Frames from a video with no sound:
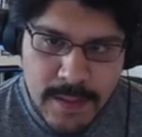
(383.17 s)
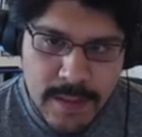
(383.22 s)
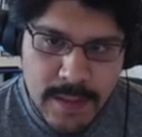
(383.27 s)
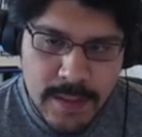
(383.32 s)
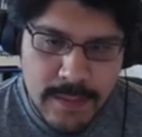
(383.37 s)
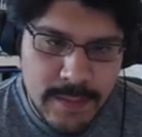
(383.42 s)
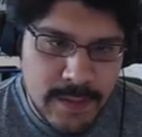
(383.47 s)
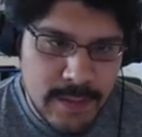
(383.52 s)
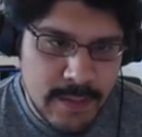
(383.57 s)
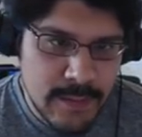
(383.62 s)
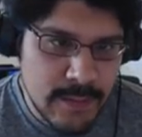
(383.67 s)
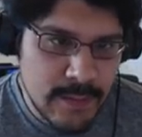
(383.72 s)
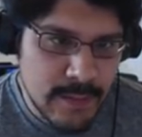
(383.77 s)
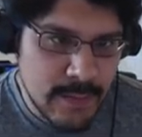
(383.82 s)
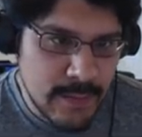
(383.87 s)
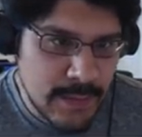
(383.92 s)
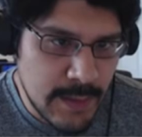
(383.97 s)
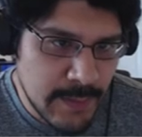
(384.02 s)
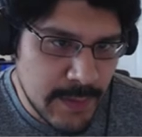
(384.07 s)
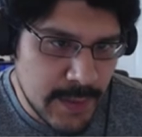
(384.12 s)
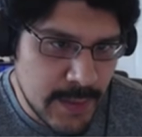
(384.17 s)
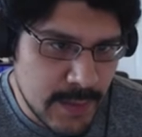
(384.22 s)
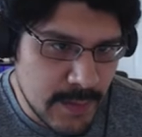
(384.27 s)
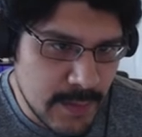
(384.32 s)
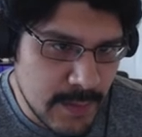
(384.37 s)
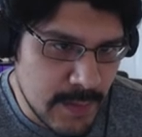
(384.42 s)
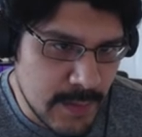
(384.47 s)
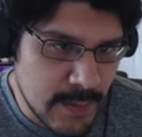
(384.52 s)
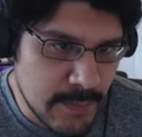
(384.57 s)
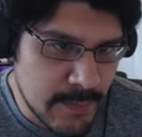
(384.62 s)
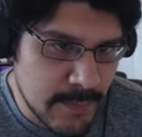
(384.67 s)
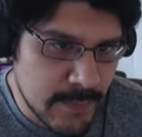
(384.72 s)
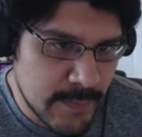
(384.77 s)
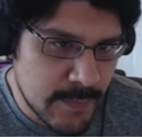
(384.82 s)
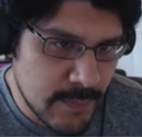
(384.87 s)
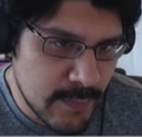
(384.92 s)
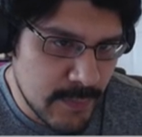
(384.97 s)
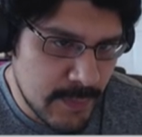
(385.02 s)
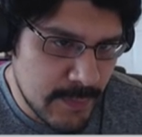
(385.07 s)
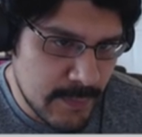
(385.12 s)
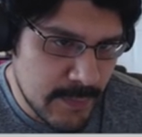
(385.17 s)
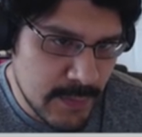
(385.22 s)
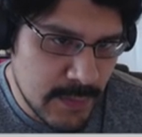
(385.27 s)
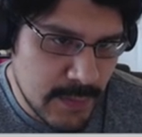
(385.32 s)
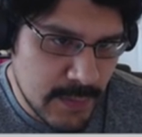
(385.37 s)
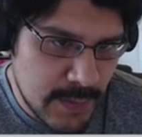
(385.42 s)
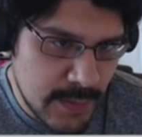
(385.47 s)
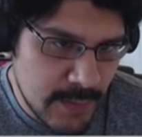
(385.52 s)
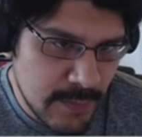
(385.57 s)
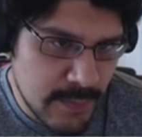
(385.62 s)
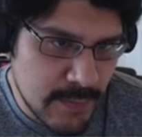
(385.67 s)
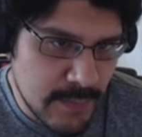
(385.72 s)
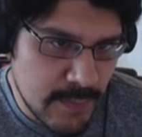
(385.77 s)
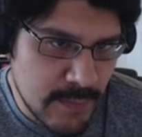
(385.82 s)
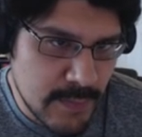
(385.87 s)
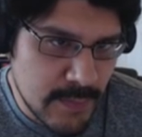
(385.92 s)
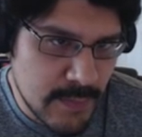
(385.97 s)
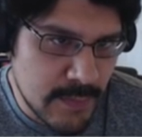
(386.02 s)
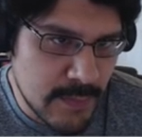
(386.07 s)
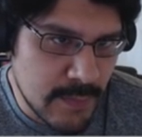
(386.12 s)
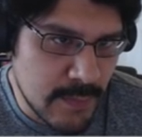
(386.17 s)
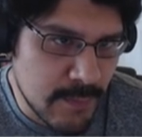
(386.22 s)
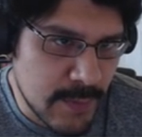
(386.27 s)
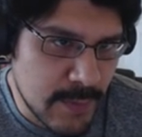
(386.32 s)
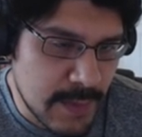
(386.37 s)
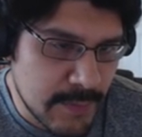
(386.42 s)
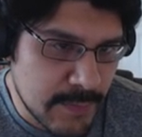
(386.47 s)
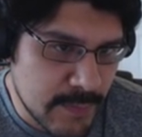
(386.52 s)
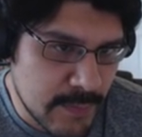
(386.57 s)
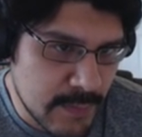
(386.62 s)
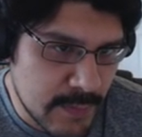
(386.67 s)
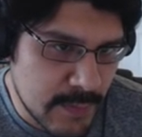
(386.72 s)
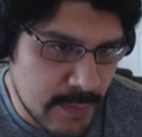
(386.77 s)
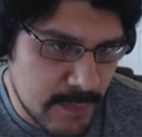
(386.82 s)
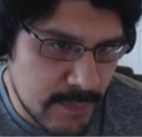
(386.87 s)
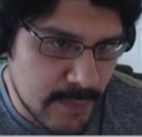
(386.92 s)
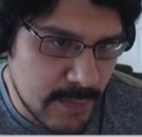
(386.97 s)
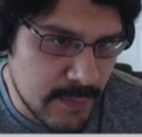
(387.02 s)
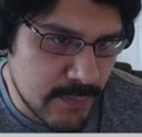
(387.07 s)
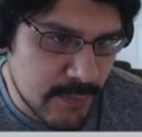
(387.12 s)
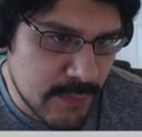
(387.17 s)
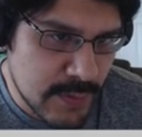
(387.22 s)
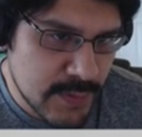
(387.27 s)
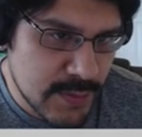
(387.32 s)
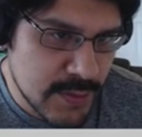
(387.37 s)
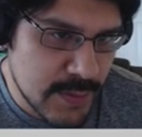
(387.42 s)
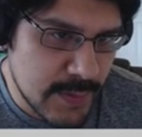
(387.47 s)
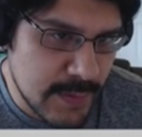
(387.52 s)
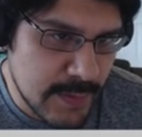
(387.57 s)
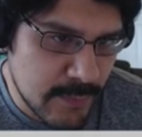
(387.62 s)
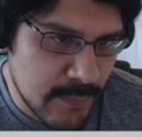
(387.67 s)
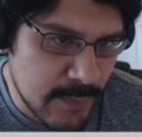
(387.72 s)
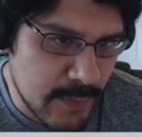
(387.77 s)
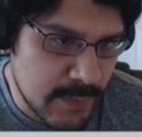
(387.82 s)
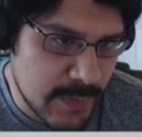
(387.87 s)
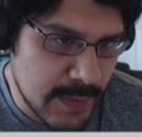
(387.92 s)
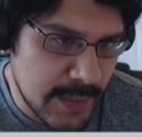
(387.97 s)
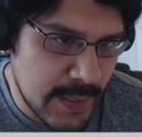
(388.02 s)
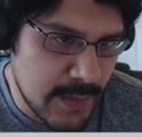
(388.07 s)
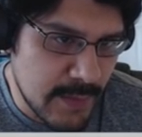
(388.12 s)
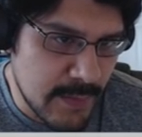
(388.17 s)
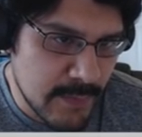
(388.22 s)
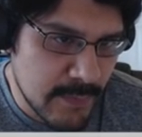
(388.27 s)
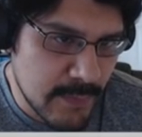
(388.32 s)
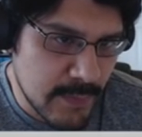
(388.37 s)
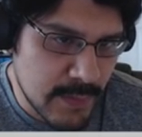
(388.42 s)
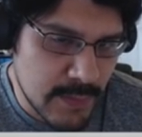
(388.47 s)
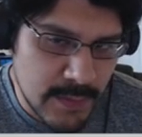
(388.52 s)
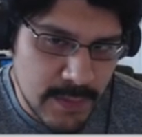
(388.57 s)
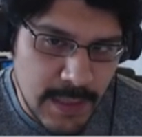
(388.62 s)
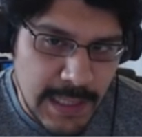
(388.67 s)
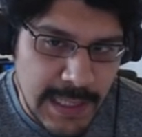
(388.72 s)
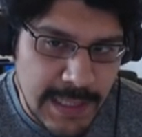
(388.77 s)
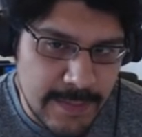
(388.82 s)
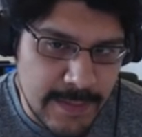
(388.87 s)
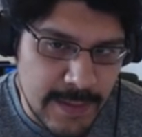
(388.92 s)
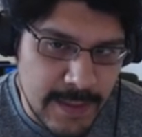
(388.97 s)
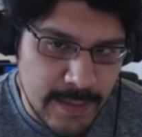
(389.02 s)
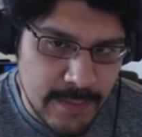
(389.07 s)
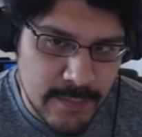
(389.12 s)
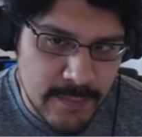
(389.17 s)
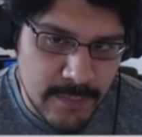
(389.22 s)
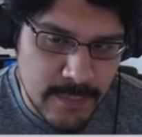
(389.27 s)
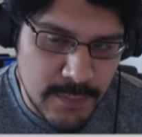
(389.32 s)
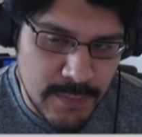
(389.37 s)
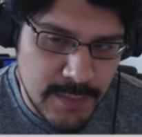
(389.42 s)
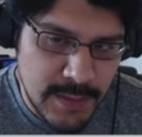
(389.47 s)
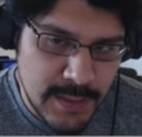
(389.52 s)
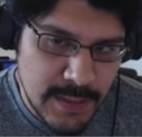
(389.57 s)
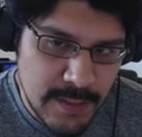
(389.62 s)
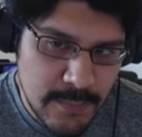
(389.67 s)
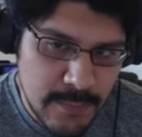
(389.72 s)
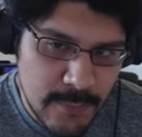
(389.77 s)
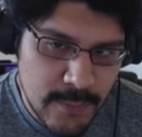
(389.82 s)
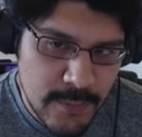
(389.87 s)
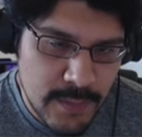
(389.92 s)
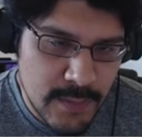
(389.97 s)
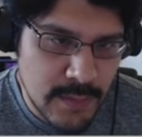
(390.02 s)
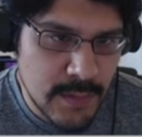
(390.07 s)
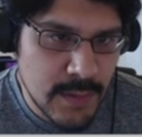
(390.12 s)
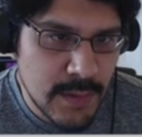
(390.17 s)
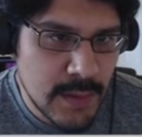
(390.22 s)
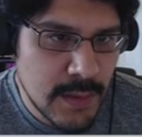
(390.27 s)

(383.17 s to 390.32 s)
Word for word: And then now we can, so if you look here in the browser, you're going to see construction. That's where our plane is. So I'm going to hide that because we don't need it anymore.